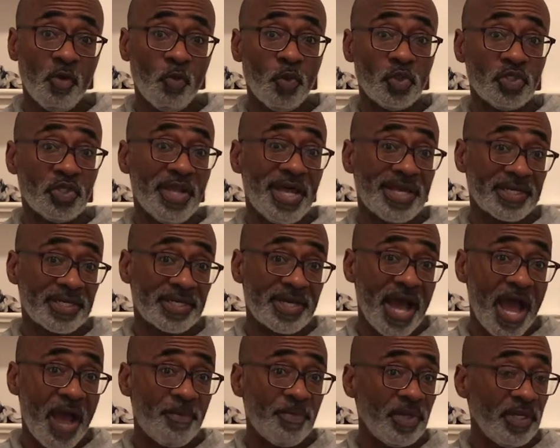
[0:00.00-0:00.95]
Would you like a
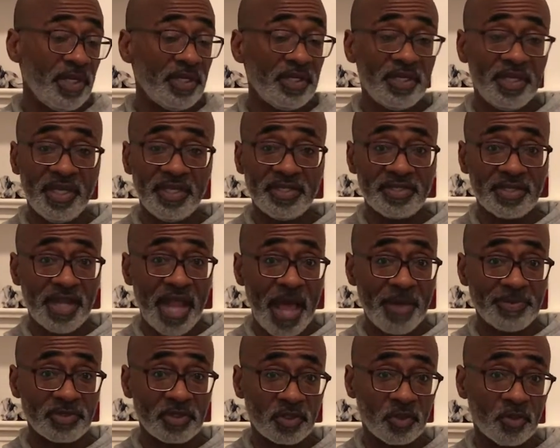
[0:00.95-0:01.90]
copy?" He said,
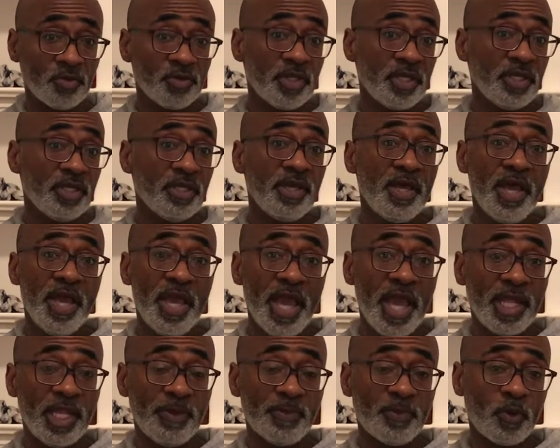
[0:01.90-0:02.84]
"Absolutely."
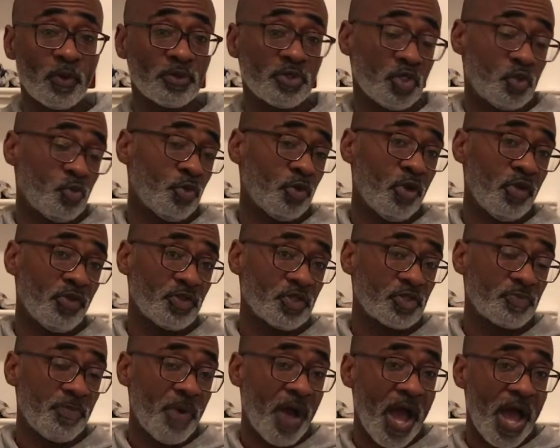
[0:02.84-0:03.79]
And he purchased one on the
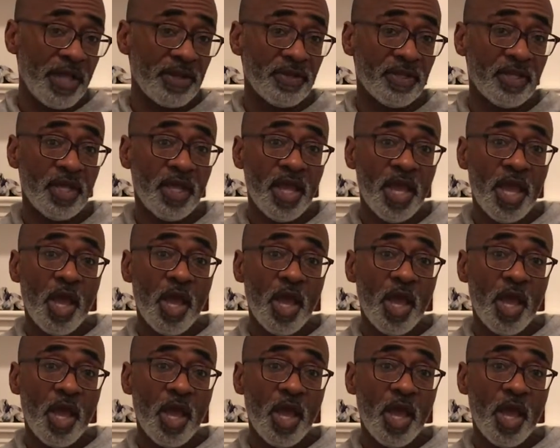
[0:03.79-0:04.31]
spot.